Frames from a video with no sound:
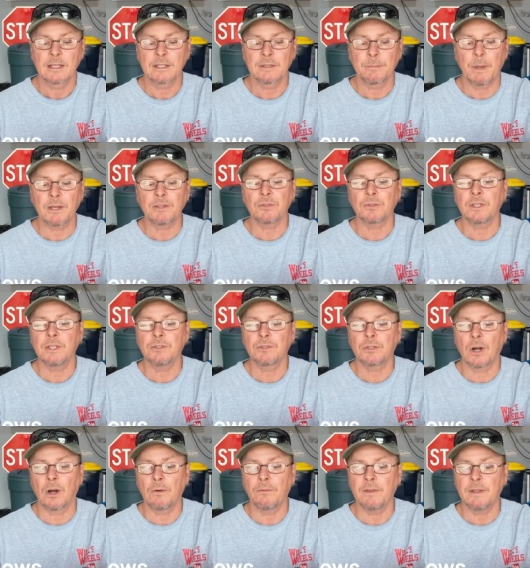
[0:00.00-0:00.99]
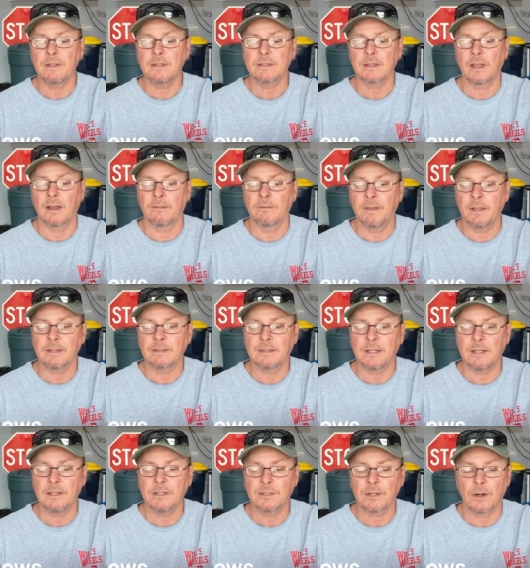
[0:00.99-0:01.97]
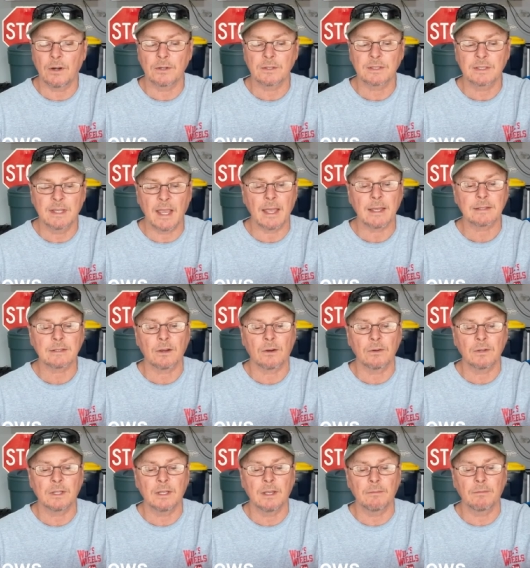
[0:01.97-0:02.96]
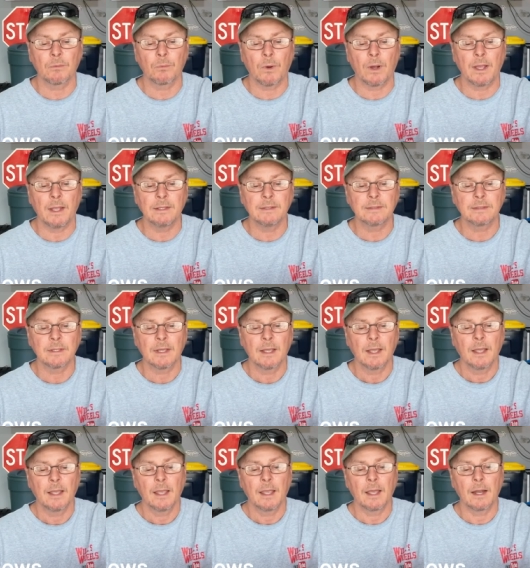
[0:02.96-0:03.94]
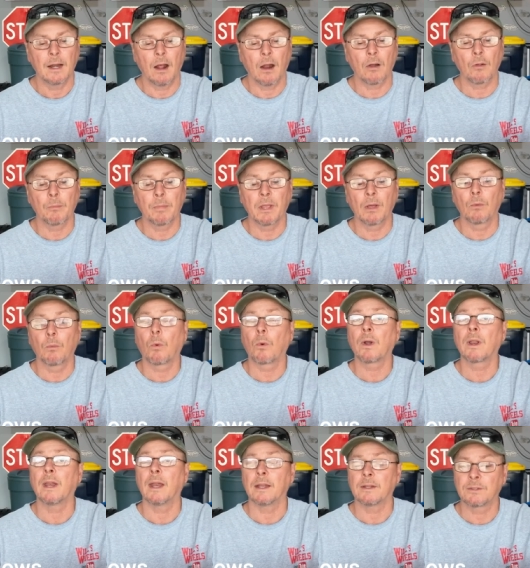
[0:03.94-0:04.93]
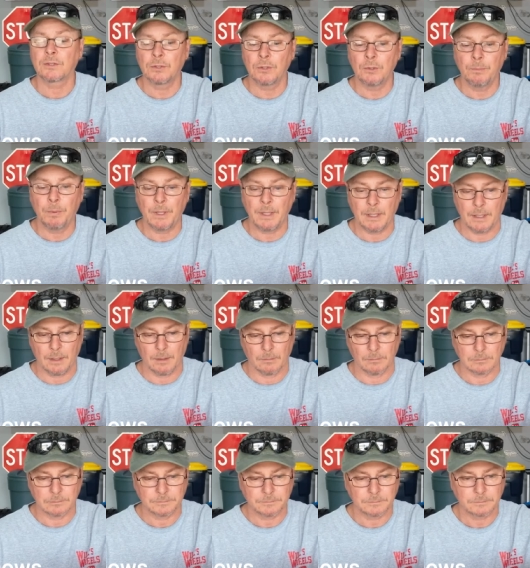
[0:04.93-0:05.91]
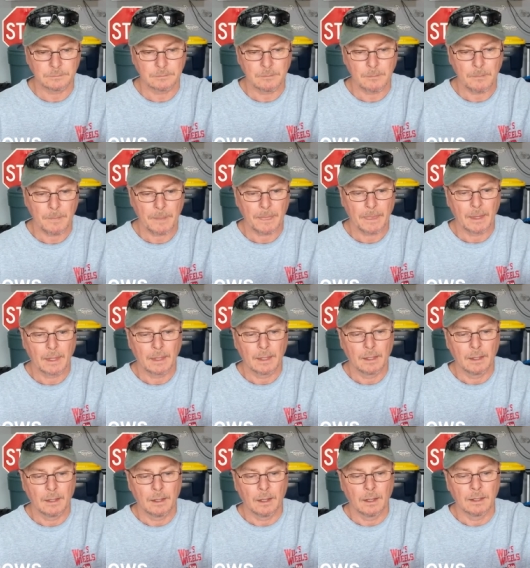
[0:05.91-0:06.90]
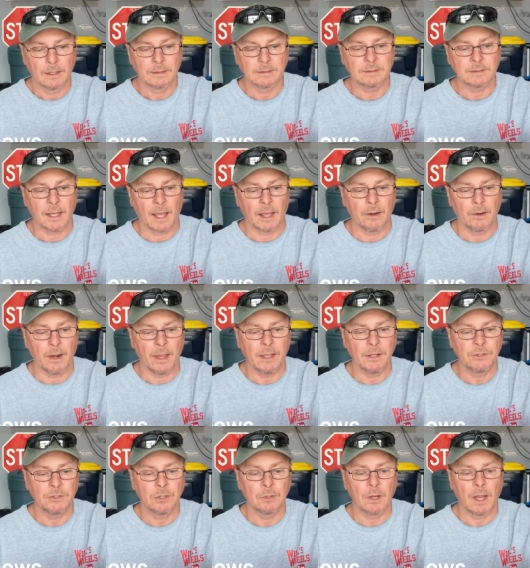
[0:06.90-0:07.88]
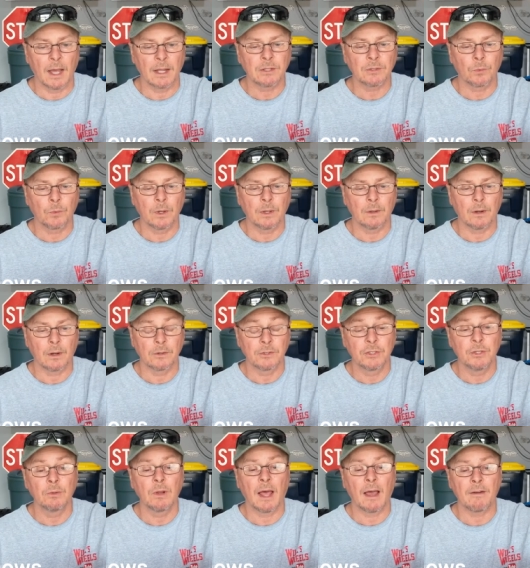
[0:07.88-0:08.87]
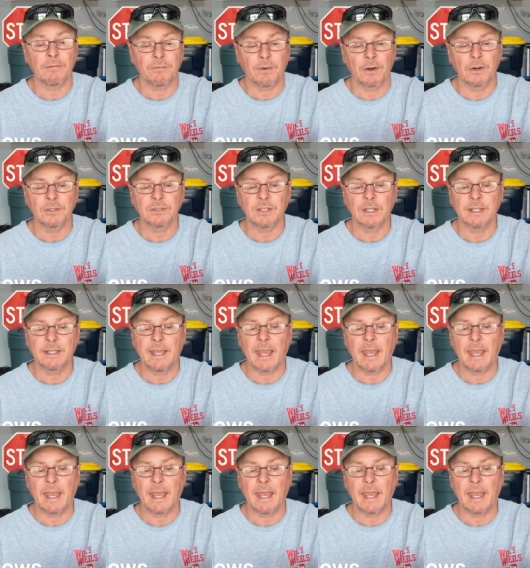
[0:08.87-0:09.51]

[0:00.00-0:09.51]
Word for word: Specialty trophies, event t-shirts, gas card giveaways, and all will be awarded at 2 p.m. Saturday, July 20 or July 1st in